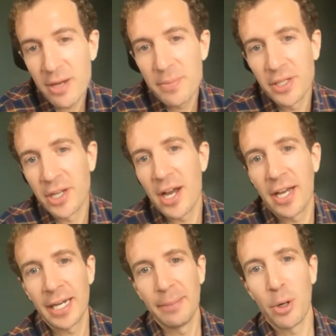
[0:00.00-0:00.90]
but you can't
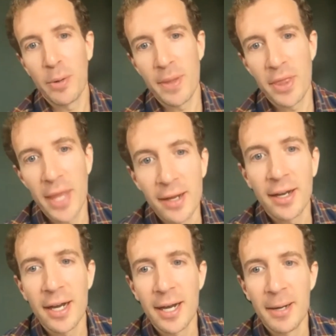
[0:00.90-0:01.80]
get an appointment
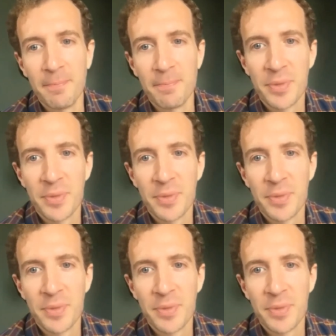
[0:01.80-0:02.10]
there.